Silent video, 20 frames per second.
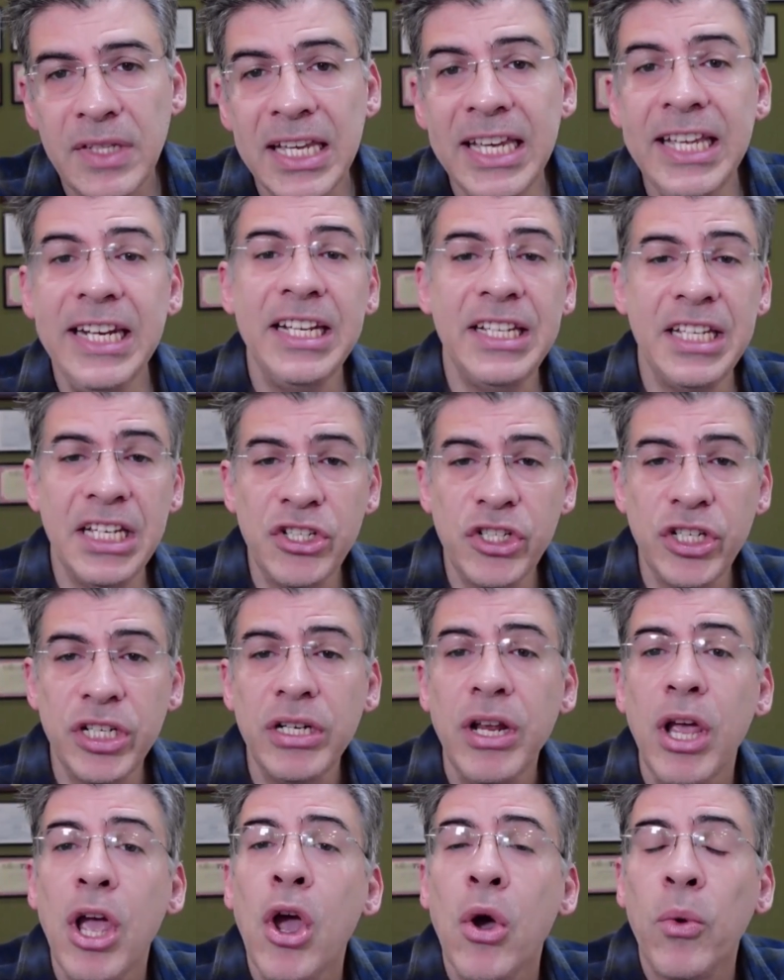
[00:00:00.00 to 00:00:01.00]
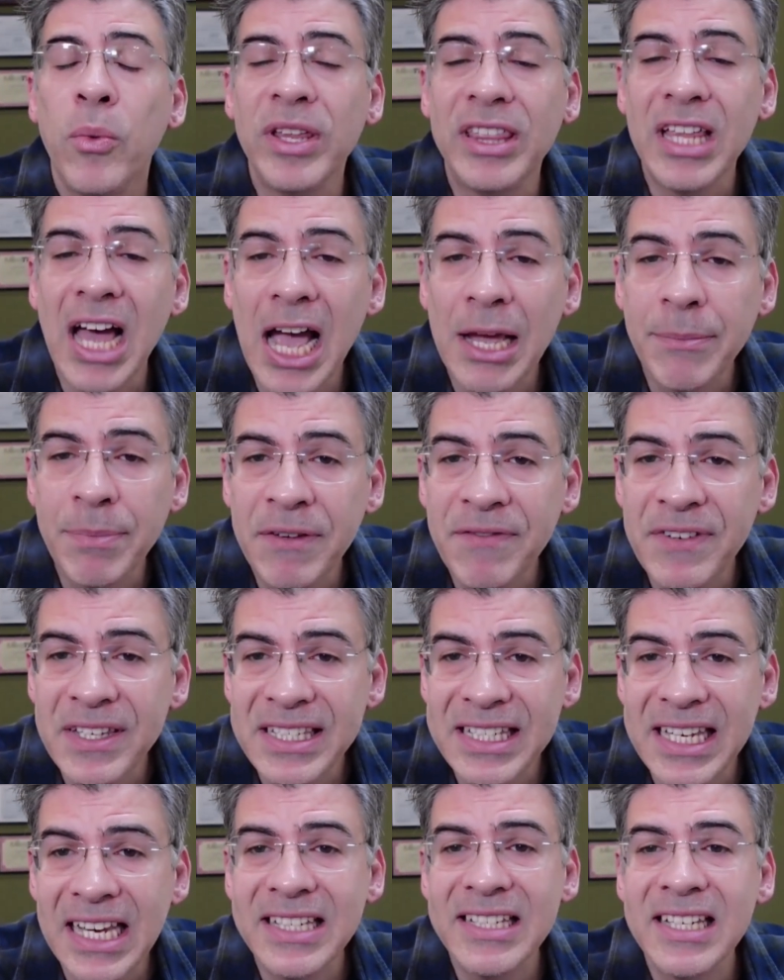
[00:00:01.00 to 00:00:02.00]
In addition, with
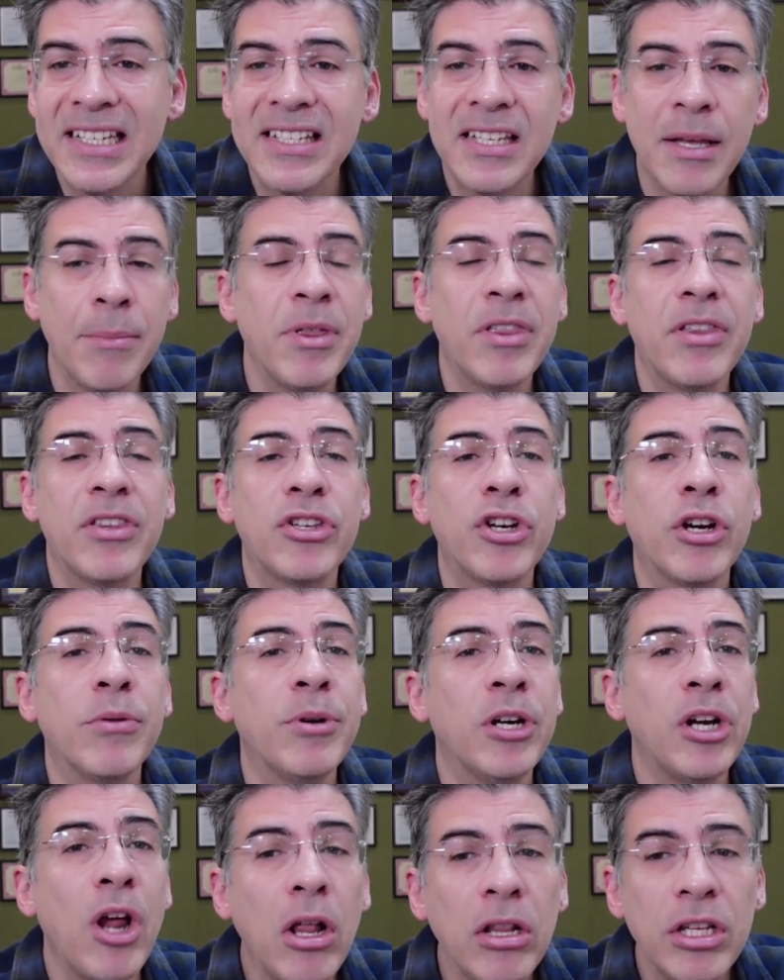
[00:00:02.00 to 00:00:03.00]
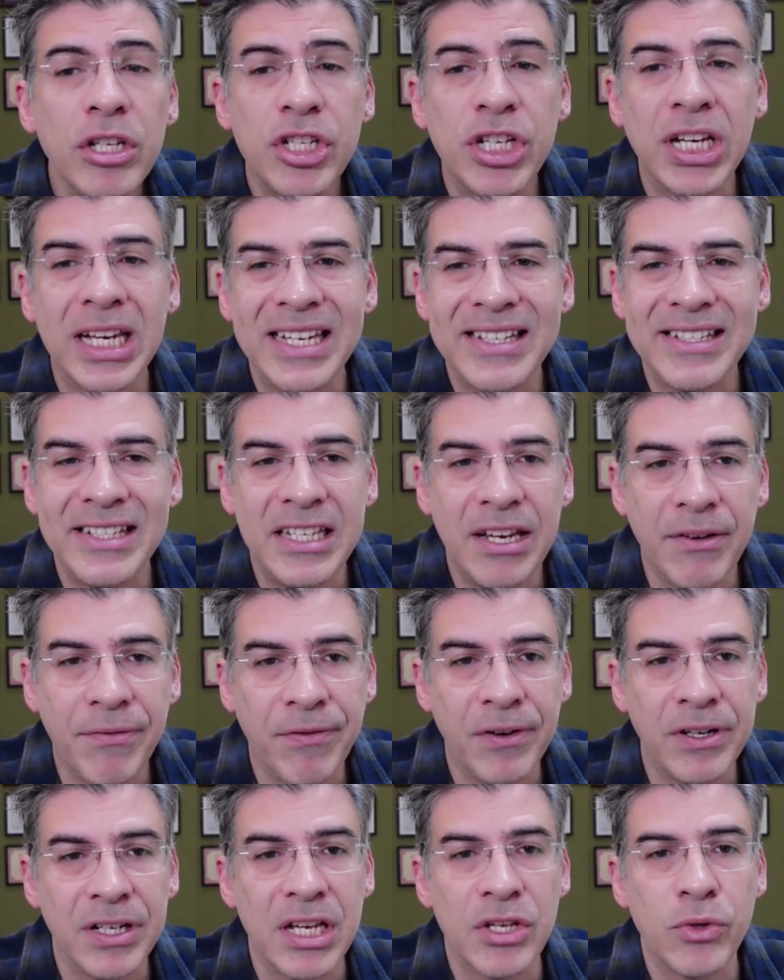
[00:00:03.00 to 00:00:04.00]
IPv6, some of the terminology is
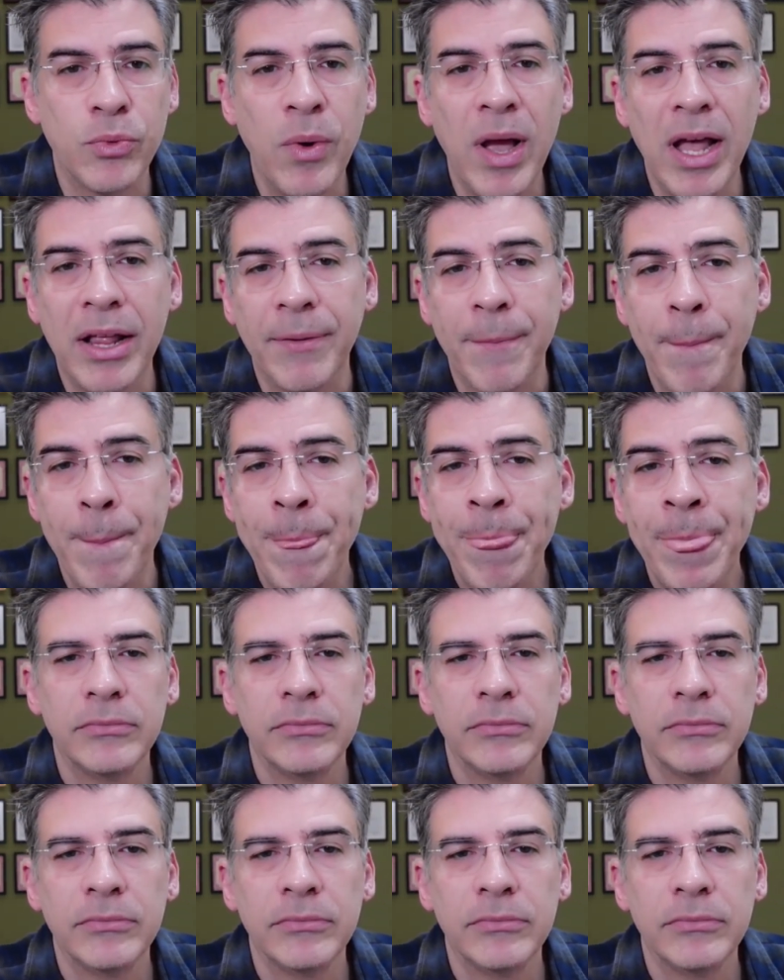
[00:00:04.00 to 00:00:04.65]
different as well.